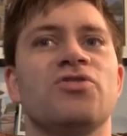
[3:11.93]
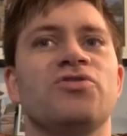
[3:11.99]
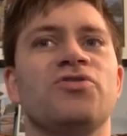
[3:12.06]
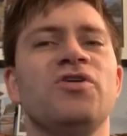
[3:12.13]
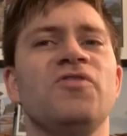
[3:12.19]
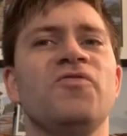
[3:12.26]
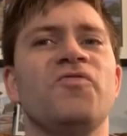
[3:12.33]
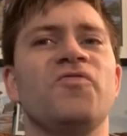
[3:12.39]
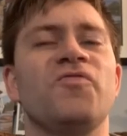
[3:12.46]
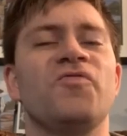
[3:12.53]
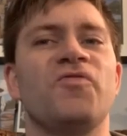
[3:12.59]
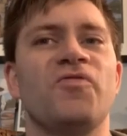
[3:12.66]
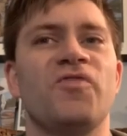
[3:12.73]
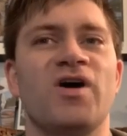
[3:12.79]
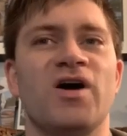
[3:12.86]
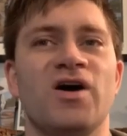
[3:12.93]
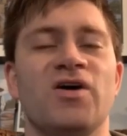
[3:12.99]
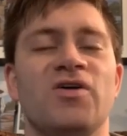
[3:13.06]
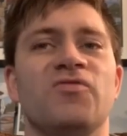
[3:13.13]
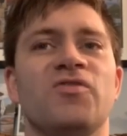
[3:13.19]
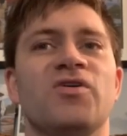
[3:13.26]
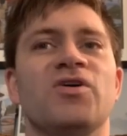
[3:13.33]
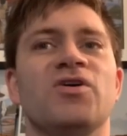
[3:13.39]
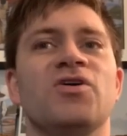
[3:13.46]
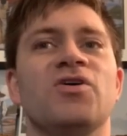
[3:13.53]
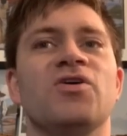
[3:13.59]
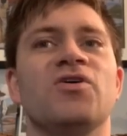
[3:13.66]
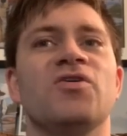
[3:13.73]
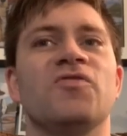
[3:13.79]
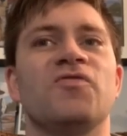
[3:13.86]

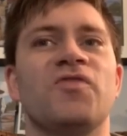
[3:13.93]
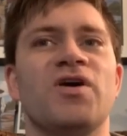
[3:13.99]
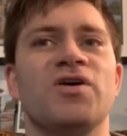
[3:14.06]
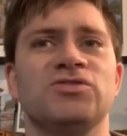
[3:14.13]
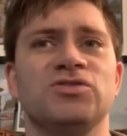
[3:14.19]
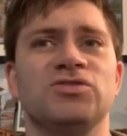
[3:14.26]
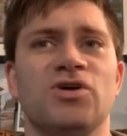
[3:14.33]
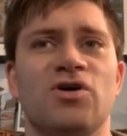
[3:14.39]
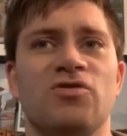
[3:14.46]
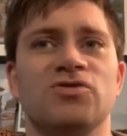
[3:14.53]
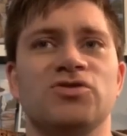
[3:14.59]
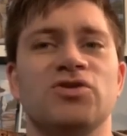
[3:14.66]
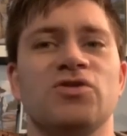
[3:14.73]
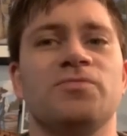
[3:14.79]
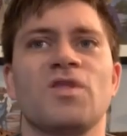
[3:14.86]
$35,000